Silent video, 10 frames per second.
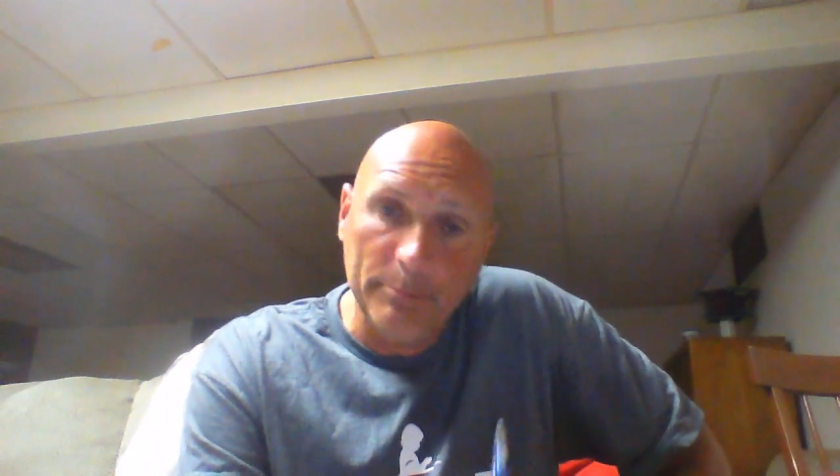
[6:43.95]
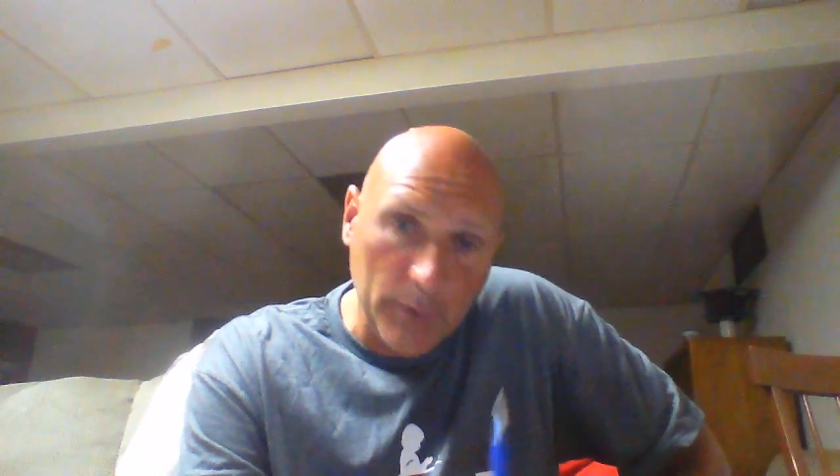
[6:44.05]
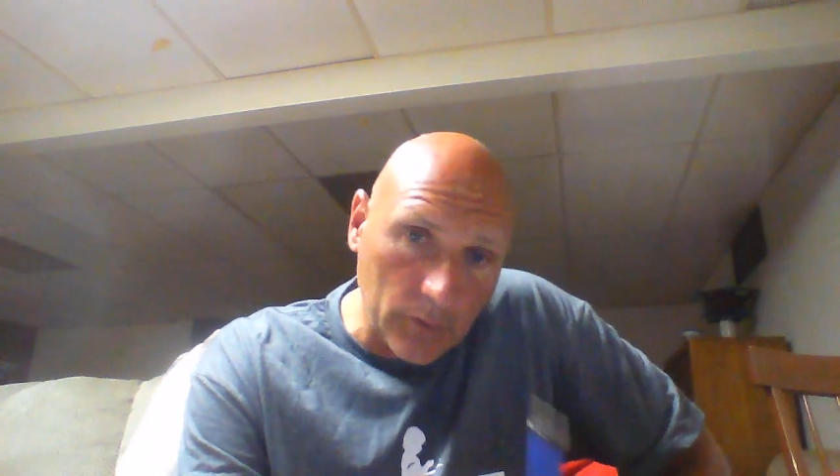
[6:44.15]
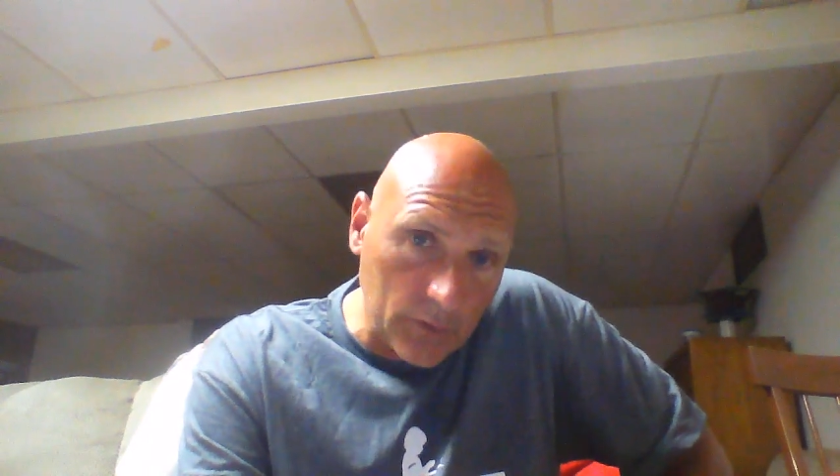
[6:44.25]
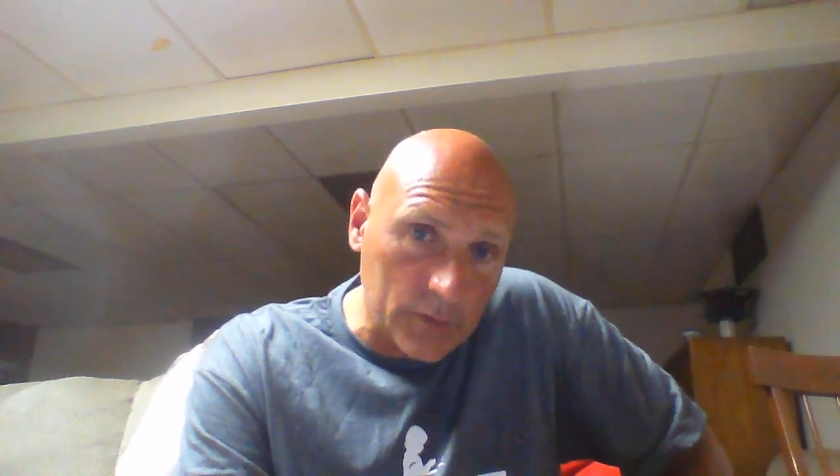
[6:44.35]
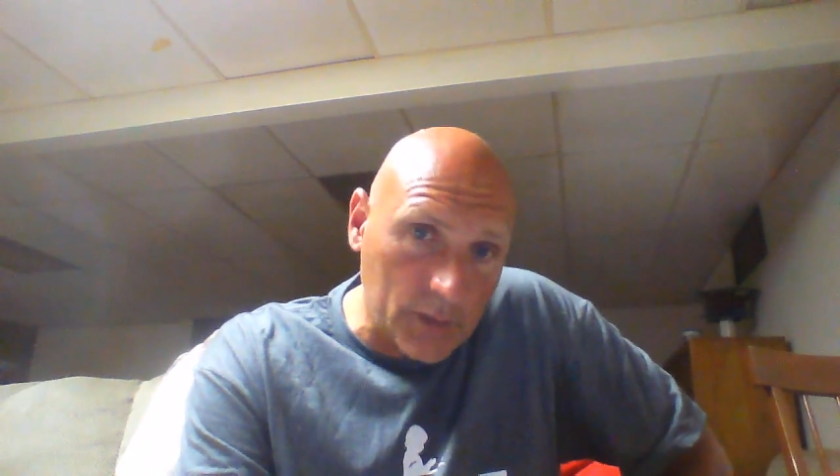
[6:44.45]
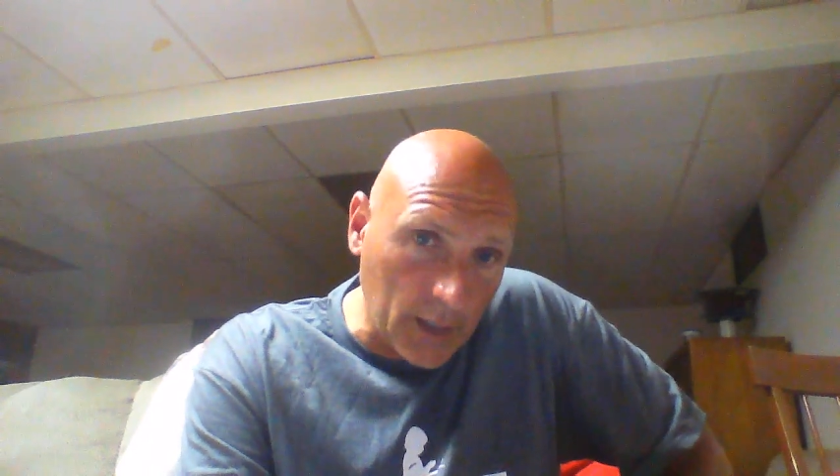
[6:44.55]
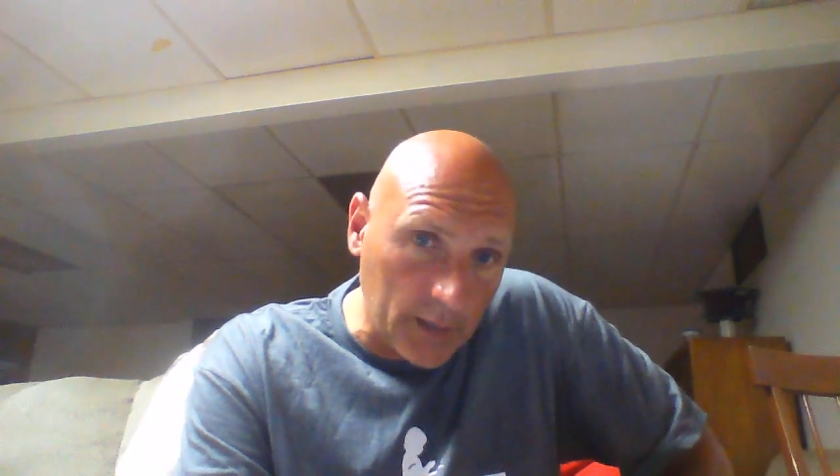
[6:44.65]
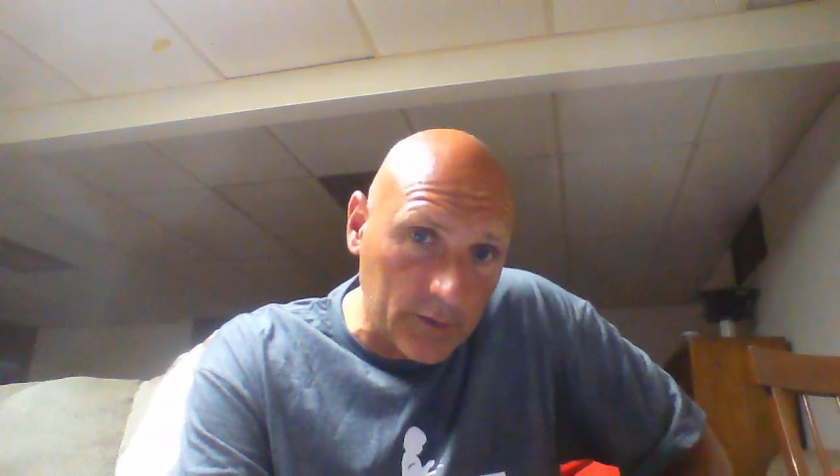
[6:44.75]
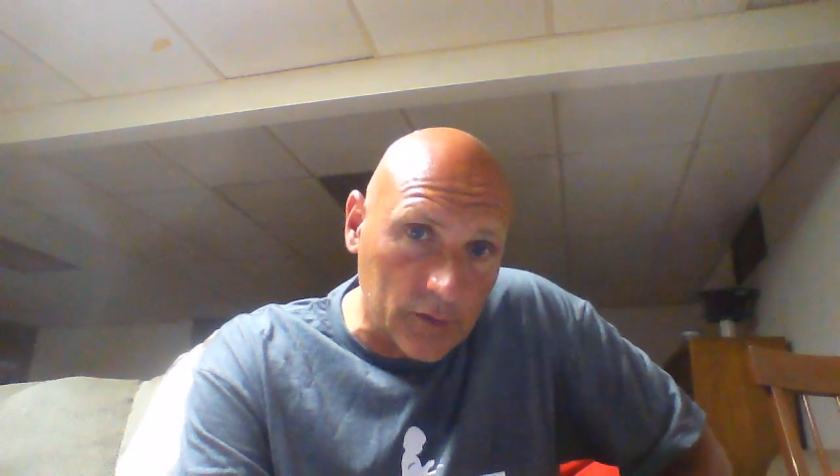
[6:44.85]
built this
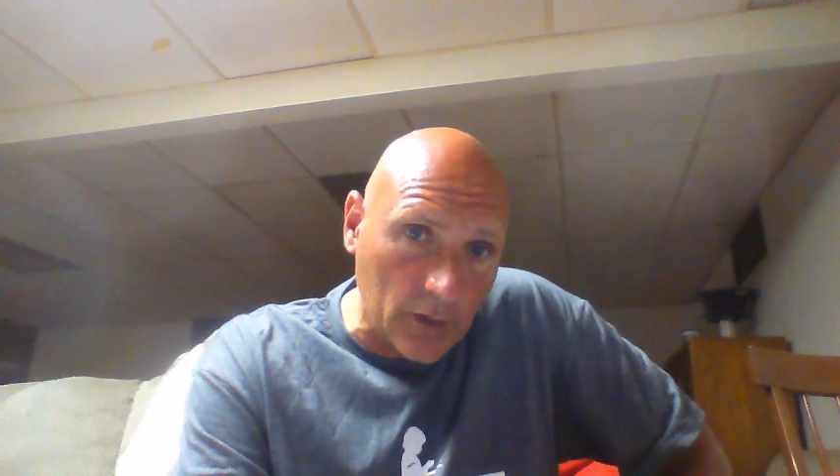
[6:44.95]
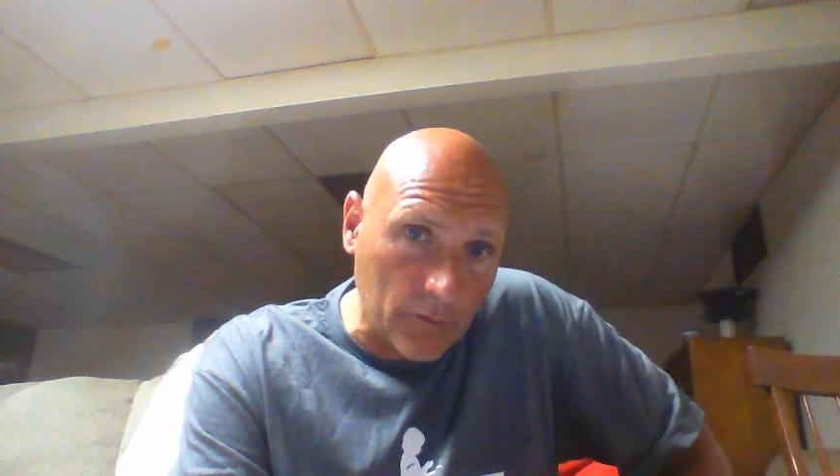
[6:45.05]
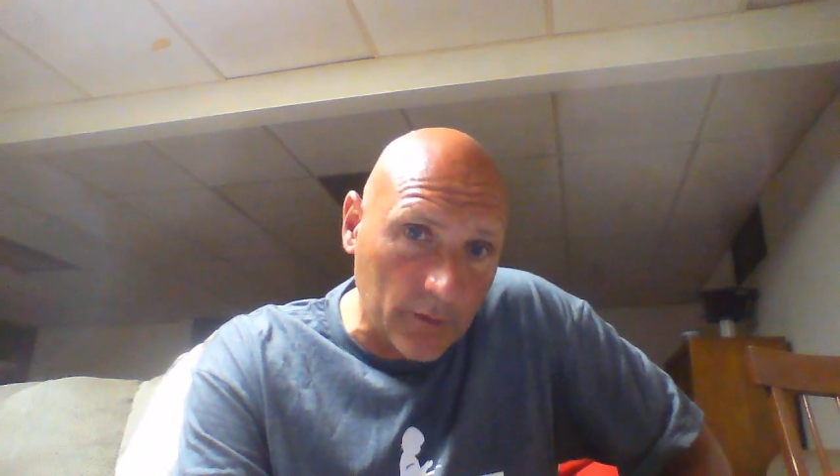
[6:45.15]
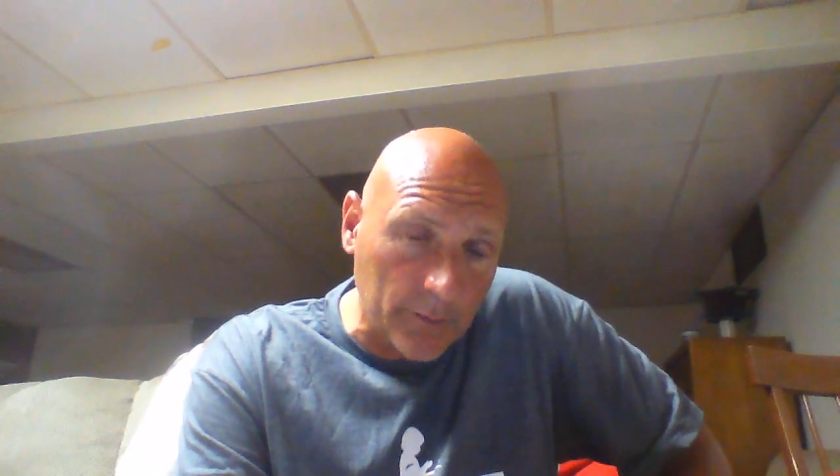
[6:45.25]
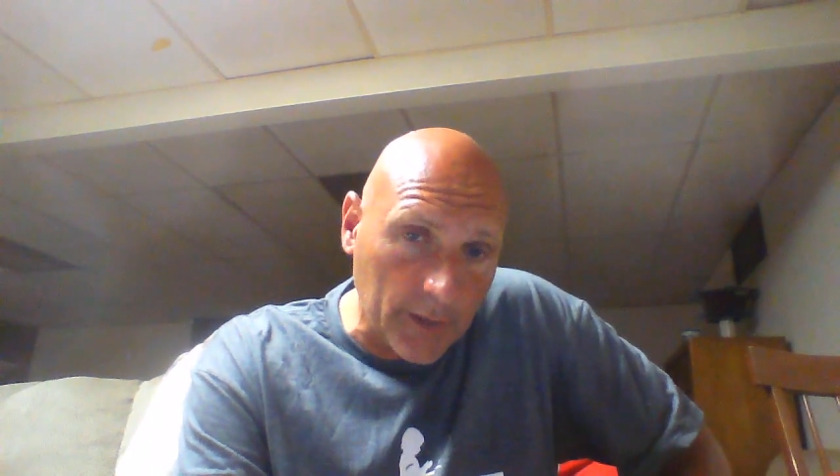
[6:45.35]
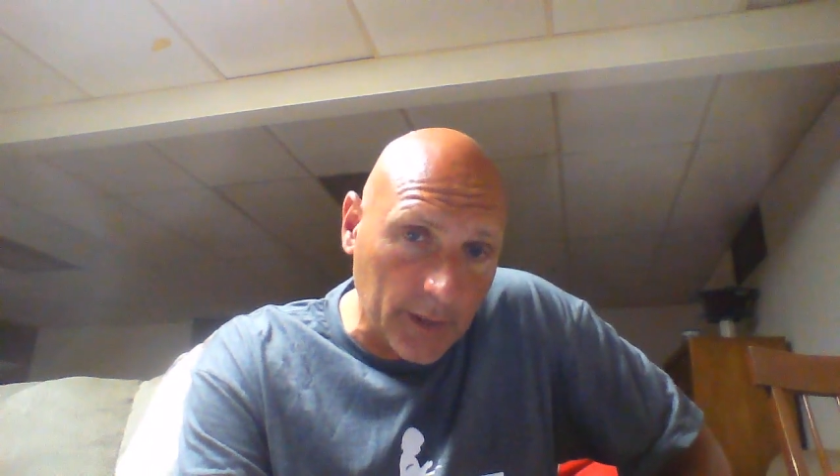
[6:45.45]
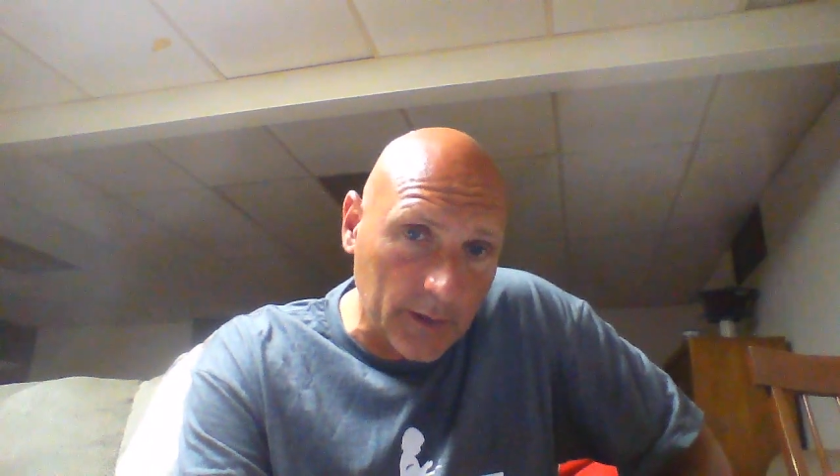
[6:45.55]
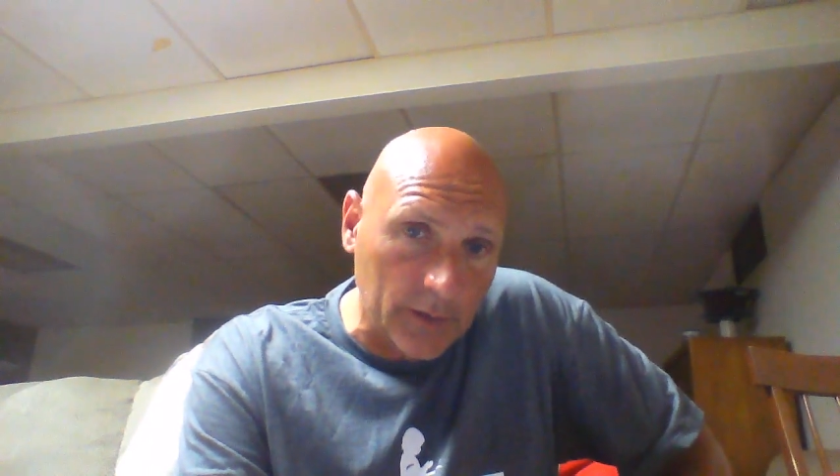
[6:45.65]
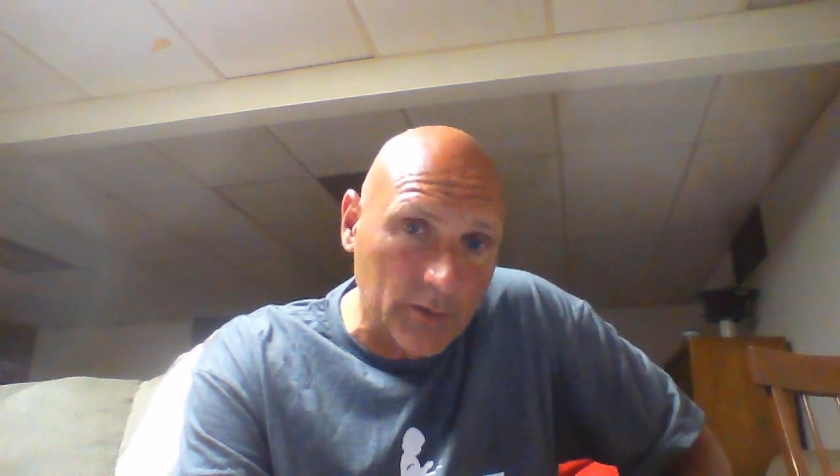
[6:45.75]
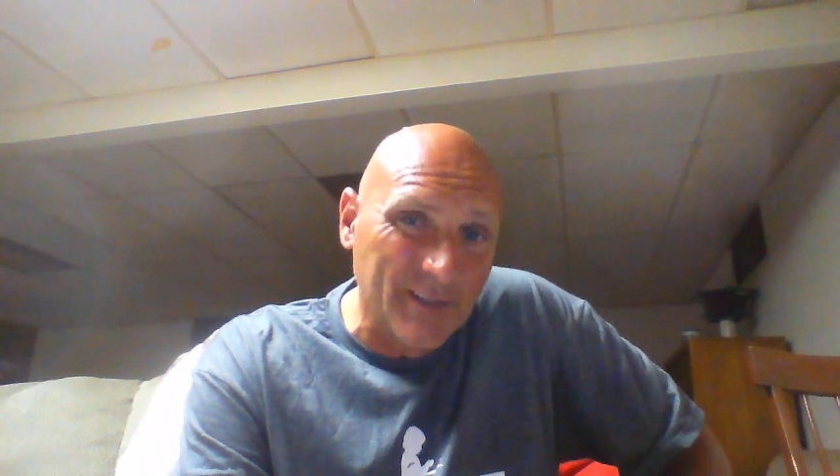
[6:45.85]
scanning software
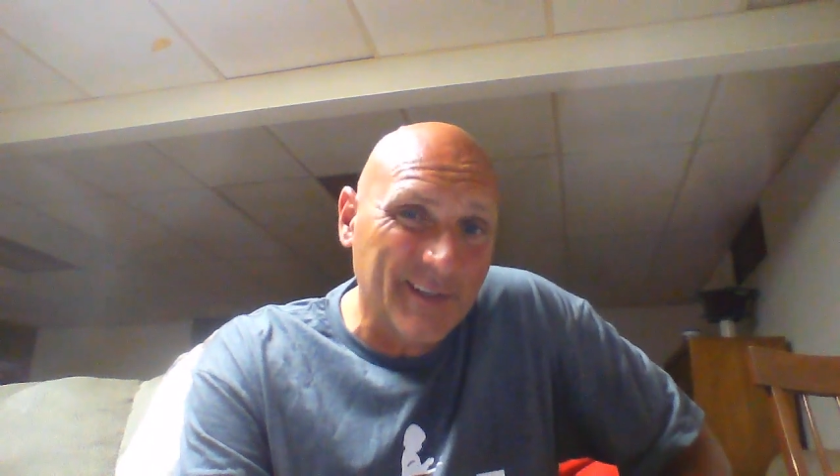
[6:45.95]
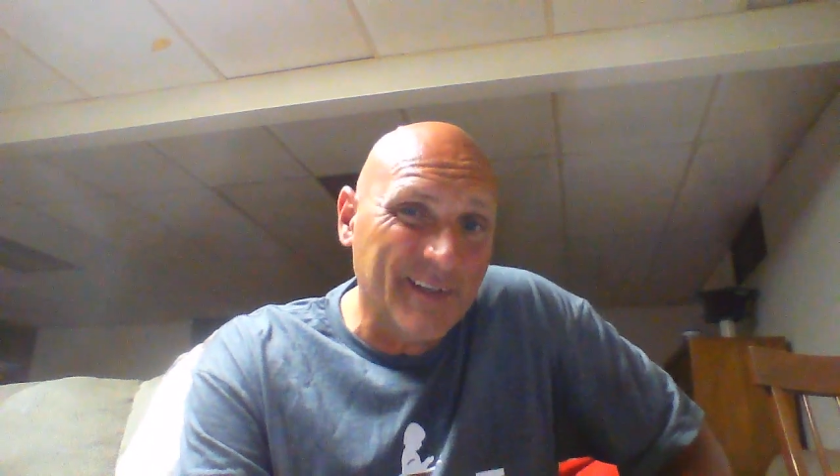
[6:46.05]
package